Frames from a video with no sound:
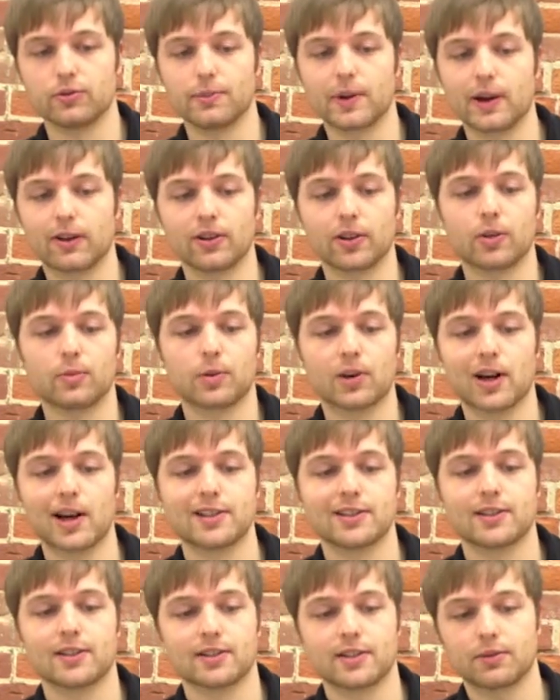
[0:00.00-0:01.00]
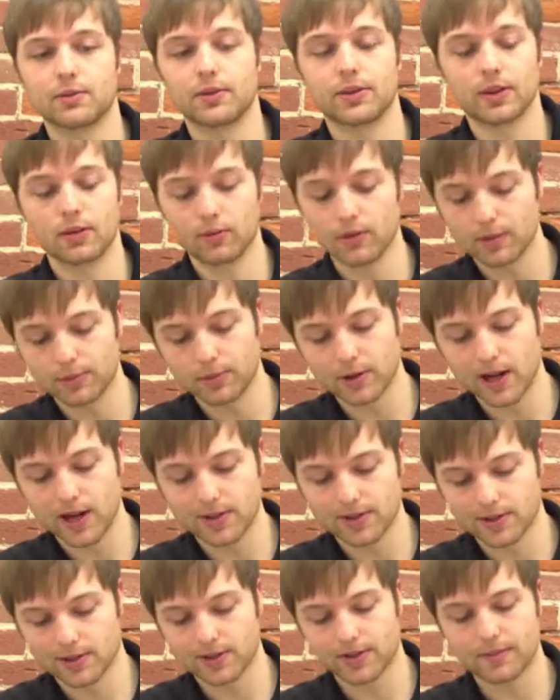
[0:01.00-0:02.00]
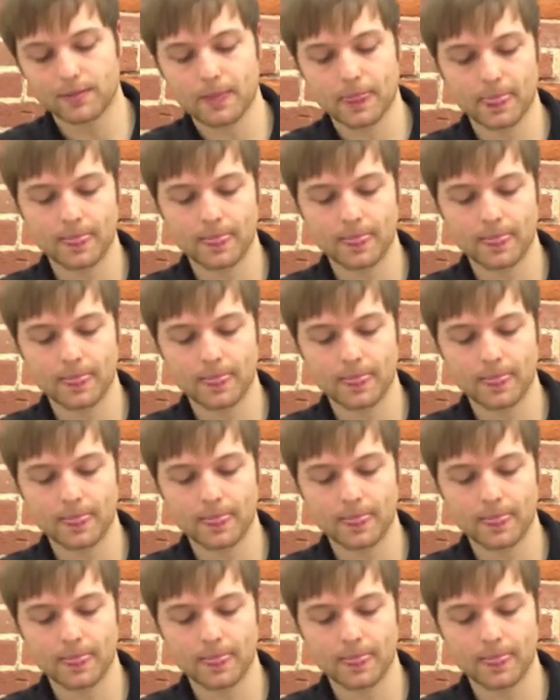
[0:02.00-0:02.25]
parallel processing within a web browser.